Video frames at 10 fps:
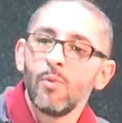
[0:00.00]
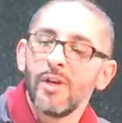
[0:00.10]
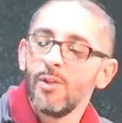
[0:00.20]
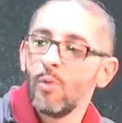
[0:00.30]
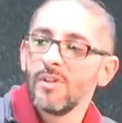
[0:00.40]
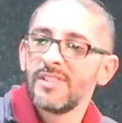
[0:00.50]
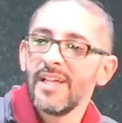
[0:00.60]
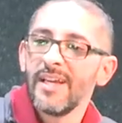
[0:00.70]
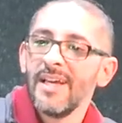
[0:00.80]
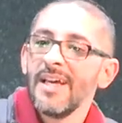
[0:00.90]
What did the word
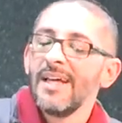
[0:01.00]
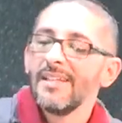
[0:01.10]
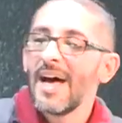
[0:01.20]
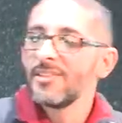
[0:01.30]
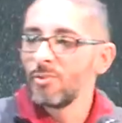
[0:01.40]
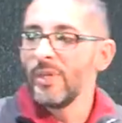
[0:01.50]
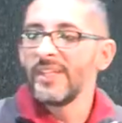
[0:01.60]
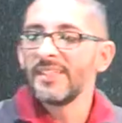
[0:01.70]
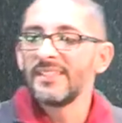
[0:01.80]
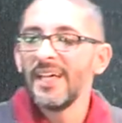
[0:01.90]
say? Last
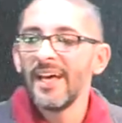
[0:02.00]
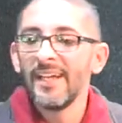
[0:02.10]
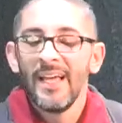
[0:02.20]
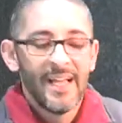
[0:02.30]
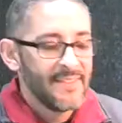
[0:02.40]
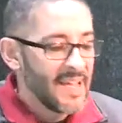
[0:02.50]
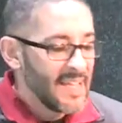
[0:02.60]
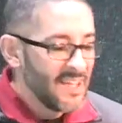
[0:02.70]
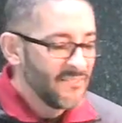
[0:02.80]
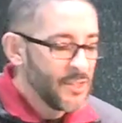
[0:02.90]
week it said that
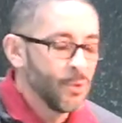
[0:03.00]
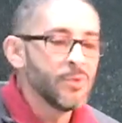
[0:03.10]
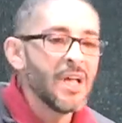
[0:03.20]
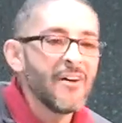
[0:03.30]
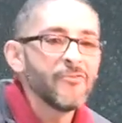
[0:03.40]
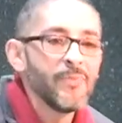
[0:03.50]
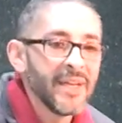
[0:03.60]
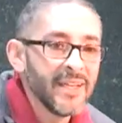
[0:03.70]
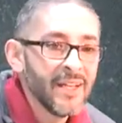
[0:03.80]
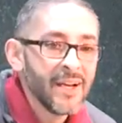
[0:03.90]
if you love
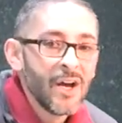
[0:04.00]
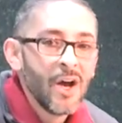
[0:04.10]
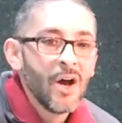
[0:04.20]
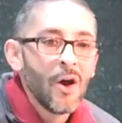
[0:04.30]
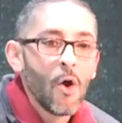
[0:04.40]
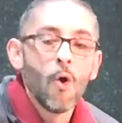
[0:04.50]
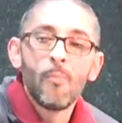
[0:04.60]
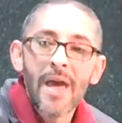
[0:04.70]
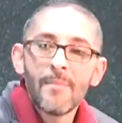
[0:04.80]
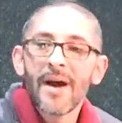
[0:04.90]
me,
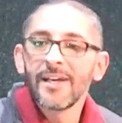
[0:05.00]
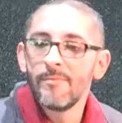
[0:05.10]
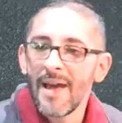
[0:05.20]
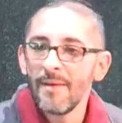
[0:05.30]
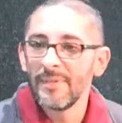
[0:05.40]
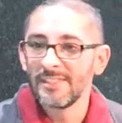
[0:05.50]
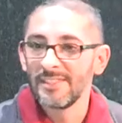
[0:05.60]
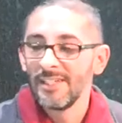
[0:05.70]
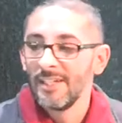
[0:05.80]
obey my commandments.